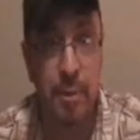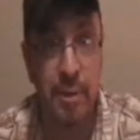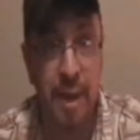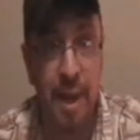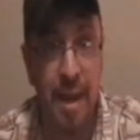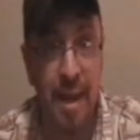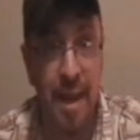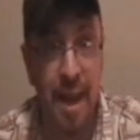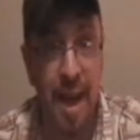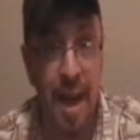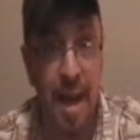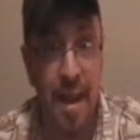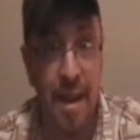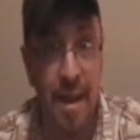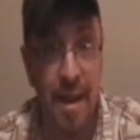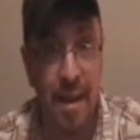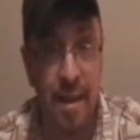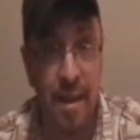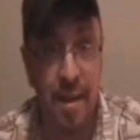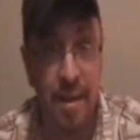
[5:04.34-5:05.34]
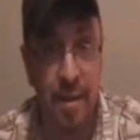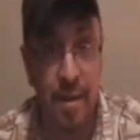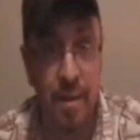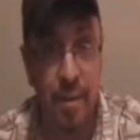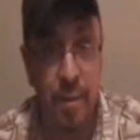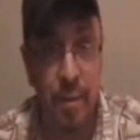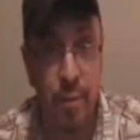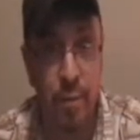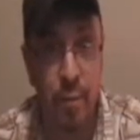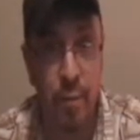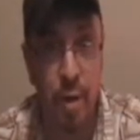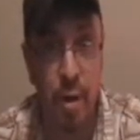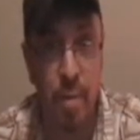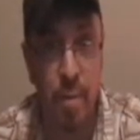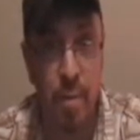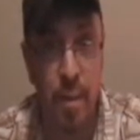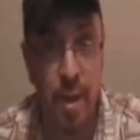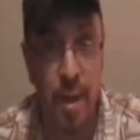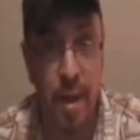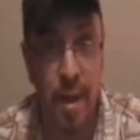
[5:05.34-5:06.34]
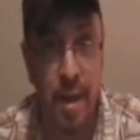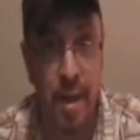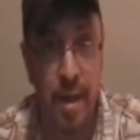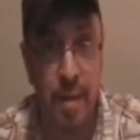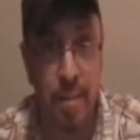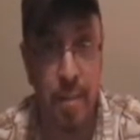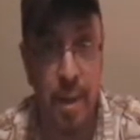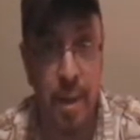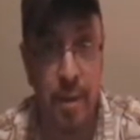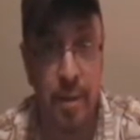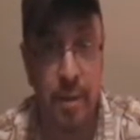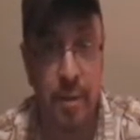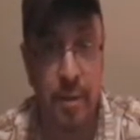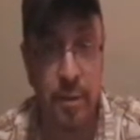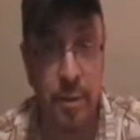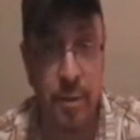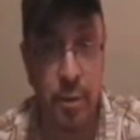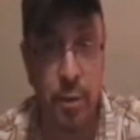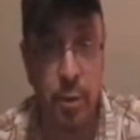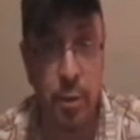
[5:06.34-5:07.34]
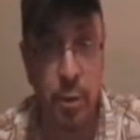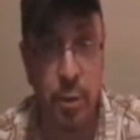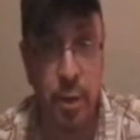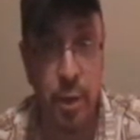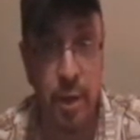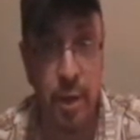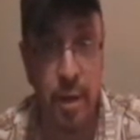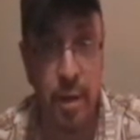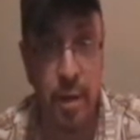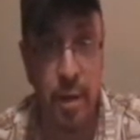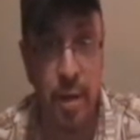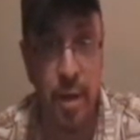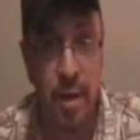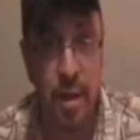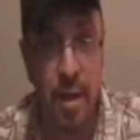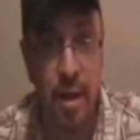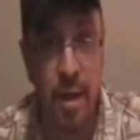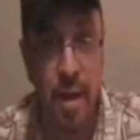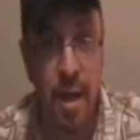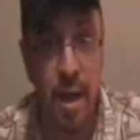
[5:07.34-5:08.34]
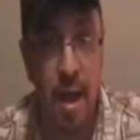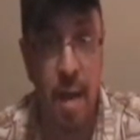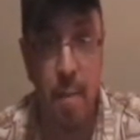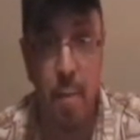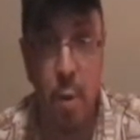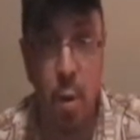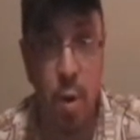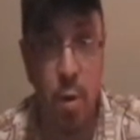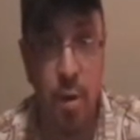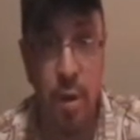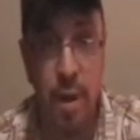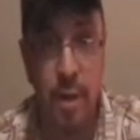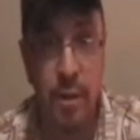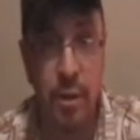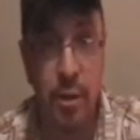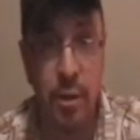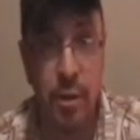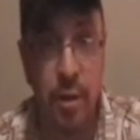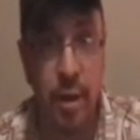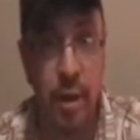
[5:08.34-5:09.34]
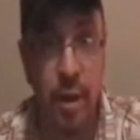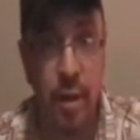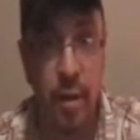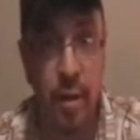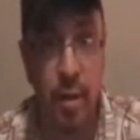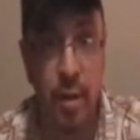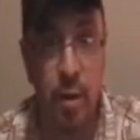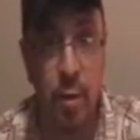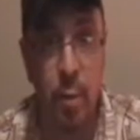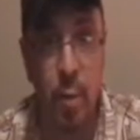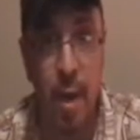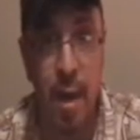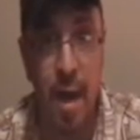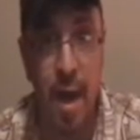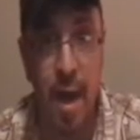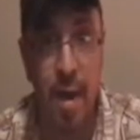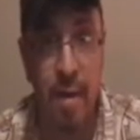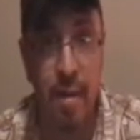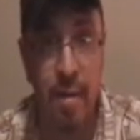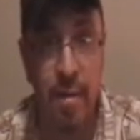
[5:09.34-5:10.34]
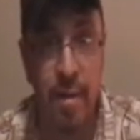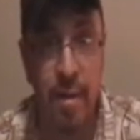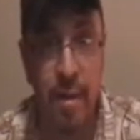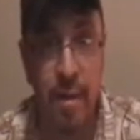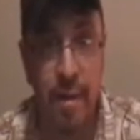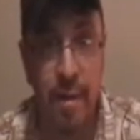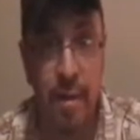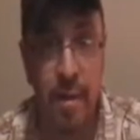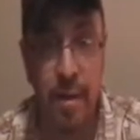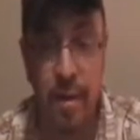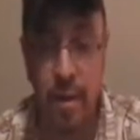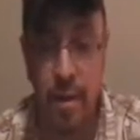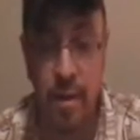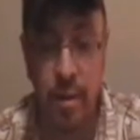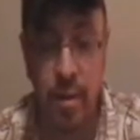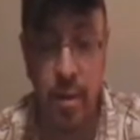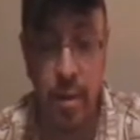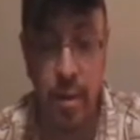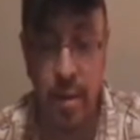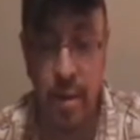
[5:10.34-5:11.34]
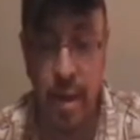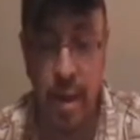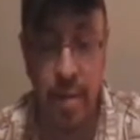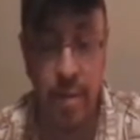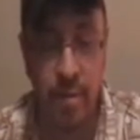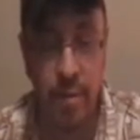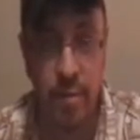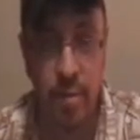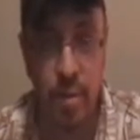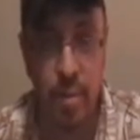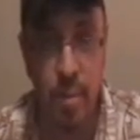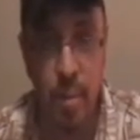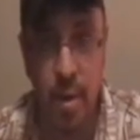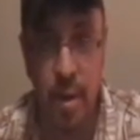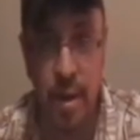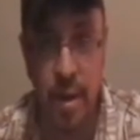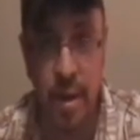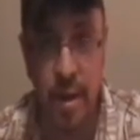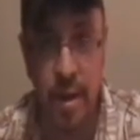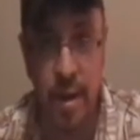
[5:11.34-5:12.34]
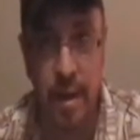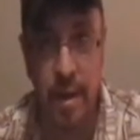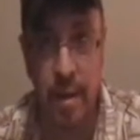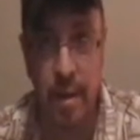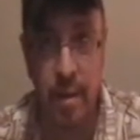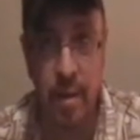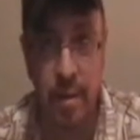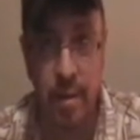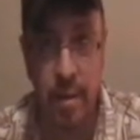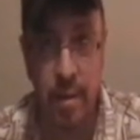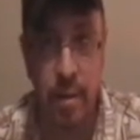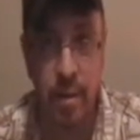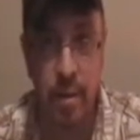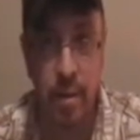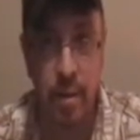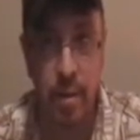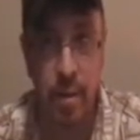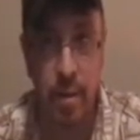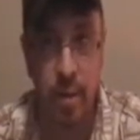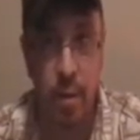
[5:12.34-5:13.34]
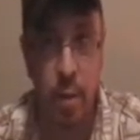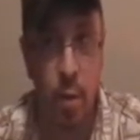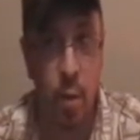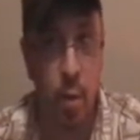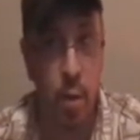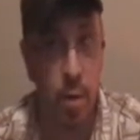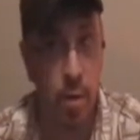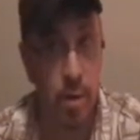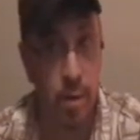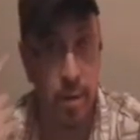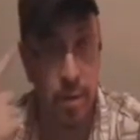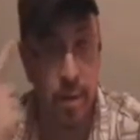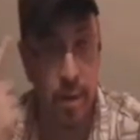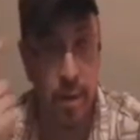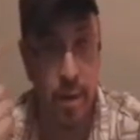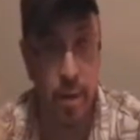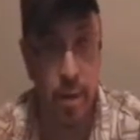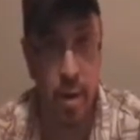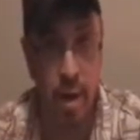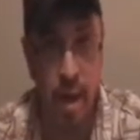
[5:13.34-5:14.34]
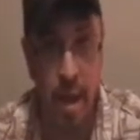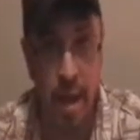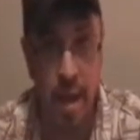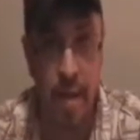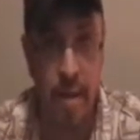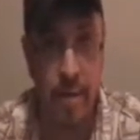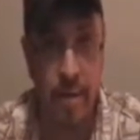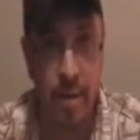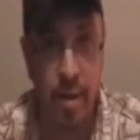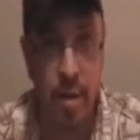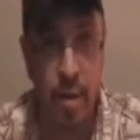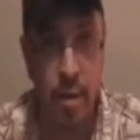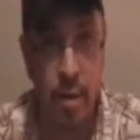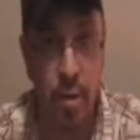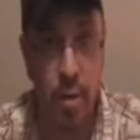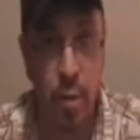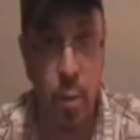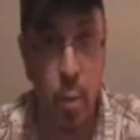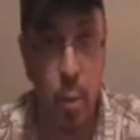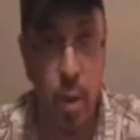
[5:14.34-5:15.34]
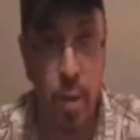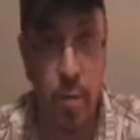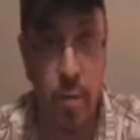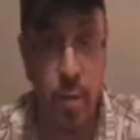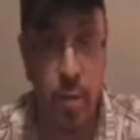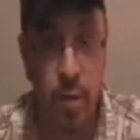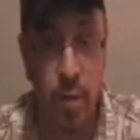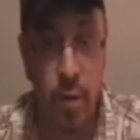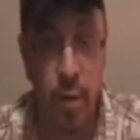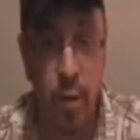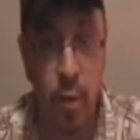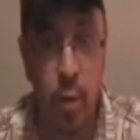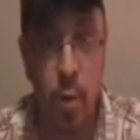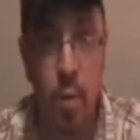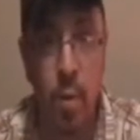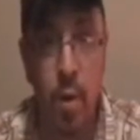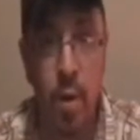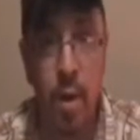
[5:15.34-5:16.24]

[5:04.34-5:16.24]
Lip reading: psychotic from a mental institution, and more or less you're killing your way out of it. You have somebody or in your head telling you what to do.